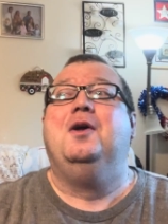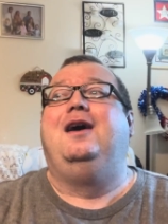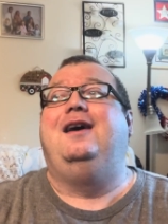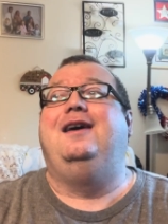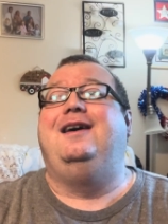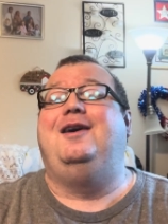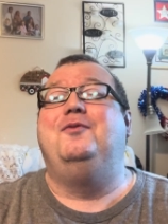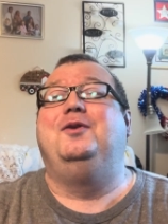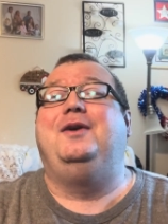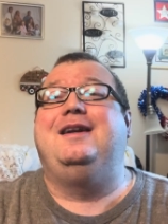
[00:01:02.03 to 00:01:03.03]
I
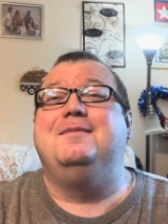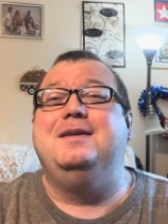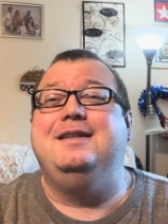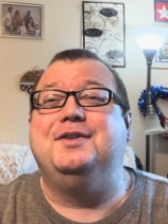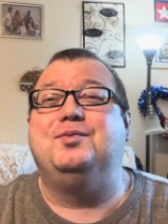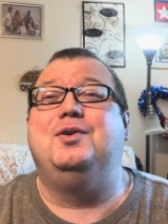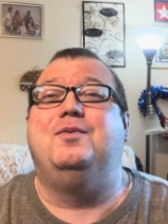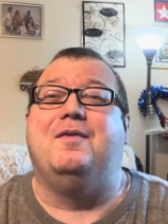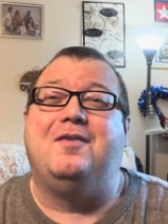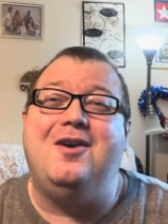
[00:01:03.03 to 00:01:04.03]
would recommend this one
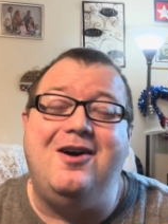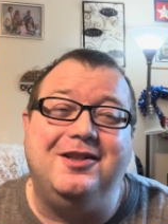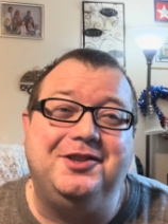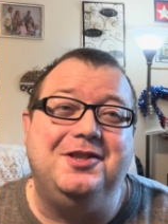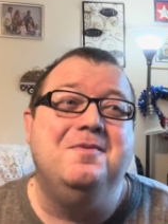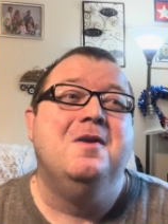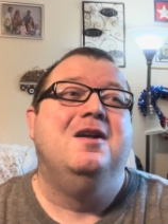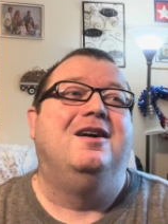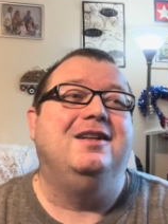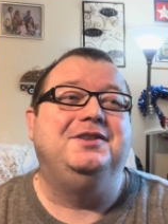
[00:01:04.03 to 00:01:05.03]
with caution.
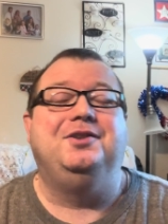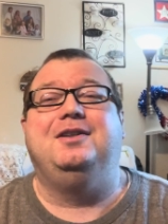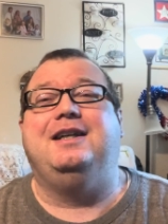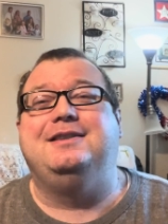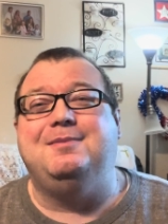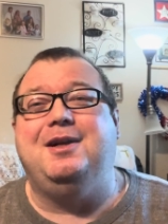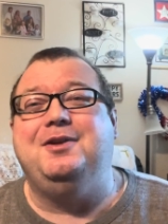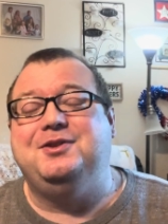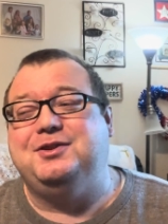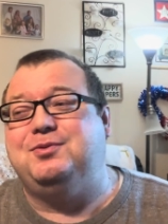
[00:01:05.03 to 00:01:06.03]
Unless you're like somebody
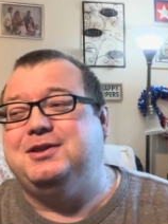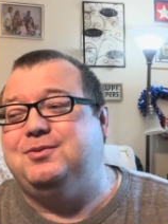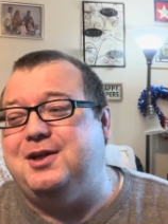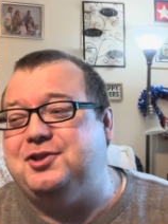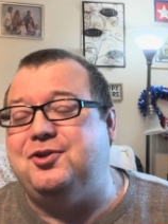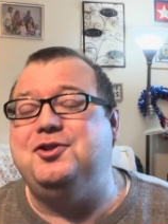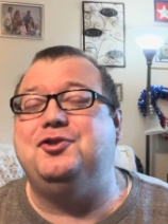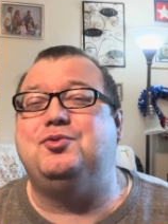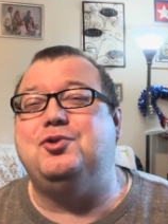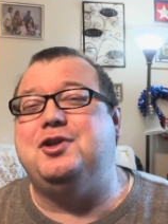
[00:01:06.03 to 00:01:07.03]
who just wants to watch all your
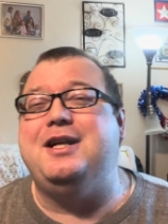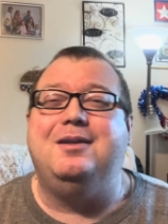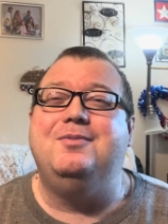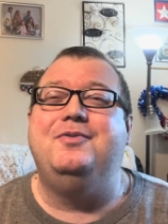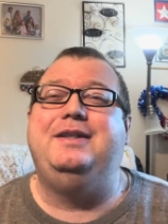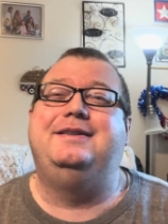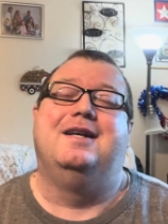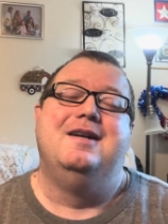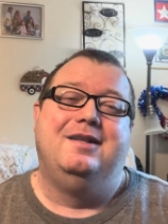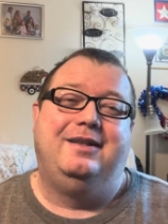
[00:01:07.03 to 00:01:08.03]
Schwarzenegger movies.
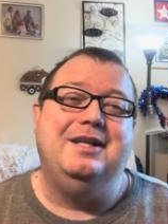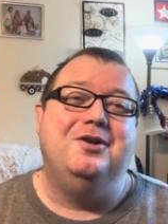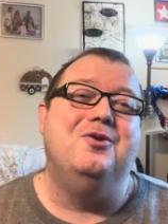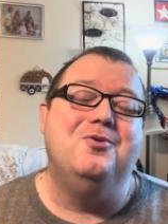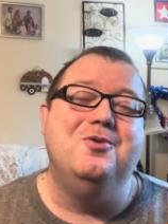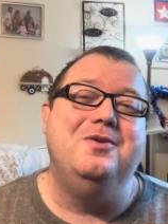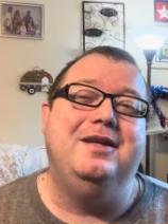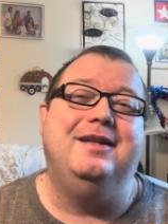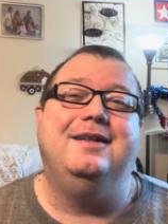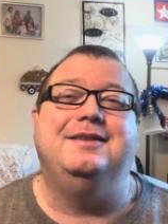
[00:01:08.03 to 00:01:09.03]
Get to know who he
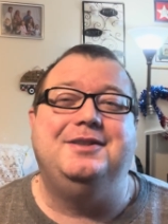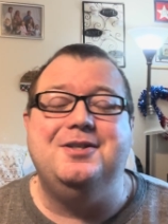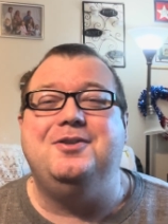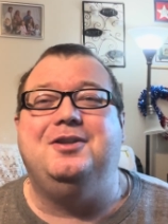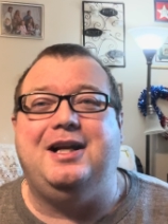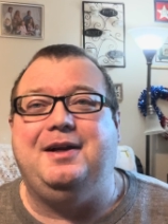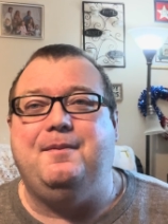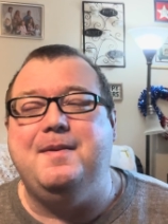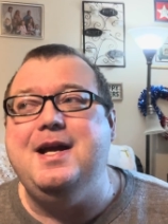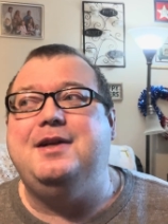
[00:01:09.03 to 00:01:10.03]
is. You know, you're like,
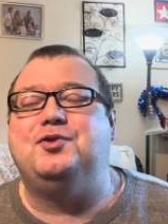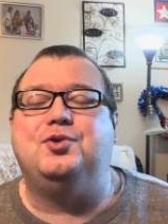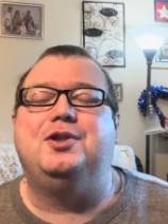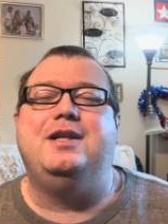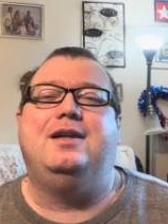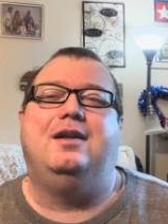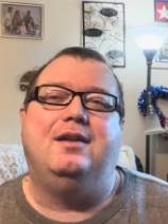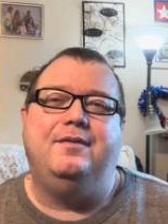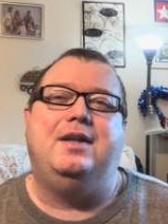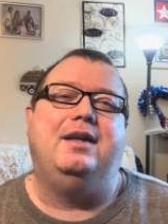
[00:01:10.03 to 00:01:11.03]
man, Schwarzenegger, I
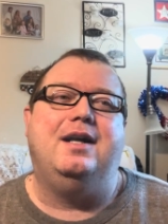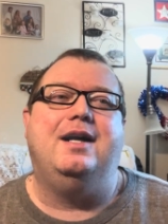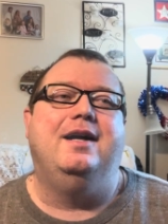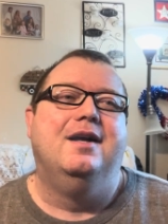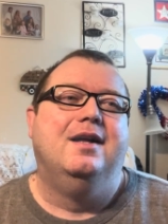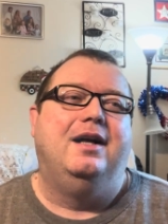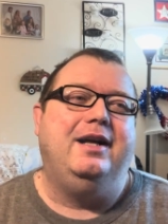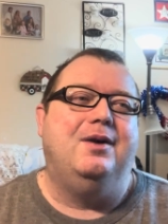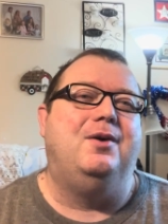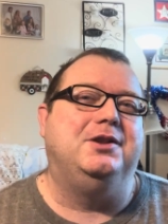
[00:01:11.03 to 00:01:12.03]
love that guy. I
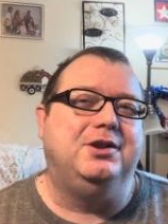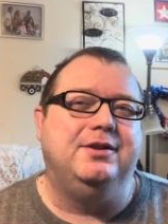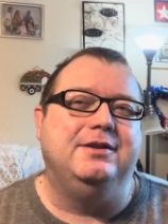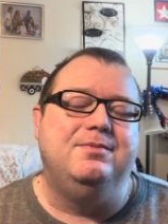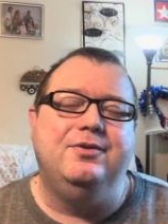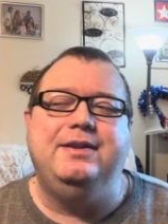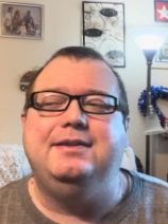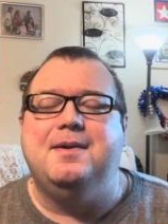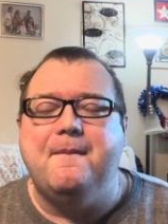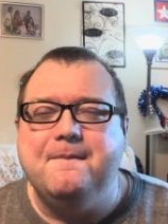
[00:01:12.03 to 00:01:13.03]
got to watch all his
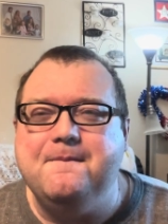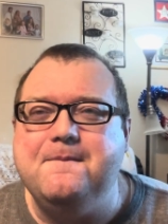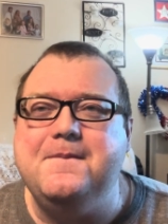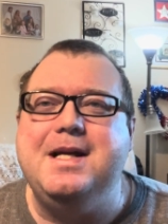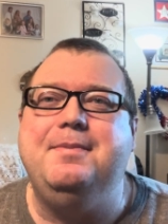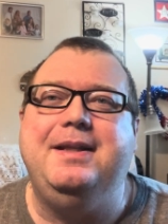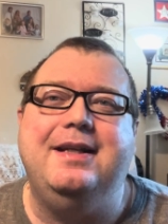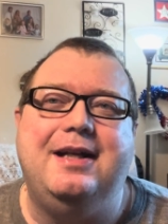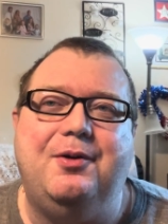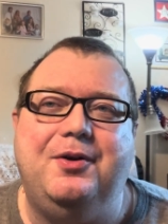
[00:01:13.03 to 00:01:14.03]
movies. Maybe
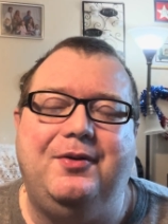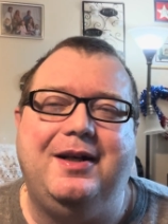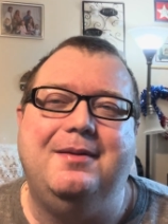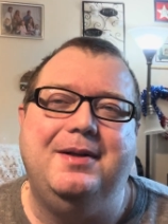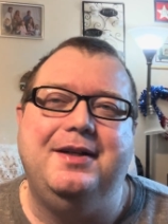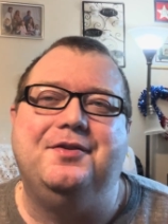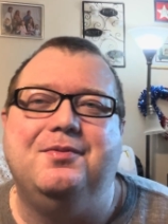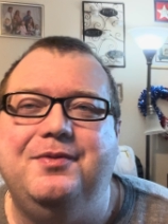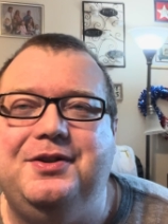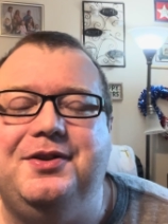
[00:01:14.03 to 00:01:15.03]
then I would recommend this
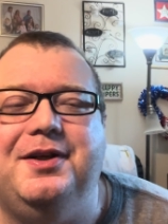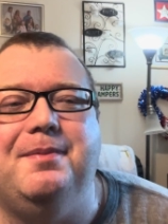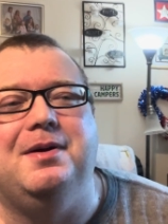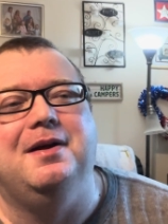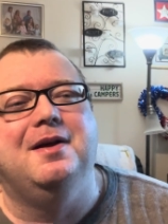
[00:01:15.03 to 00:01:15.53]
movie to you. But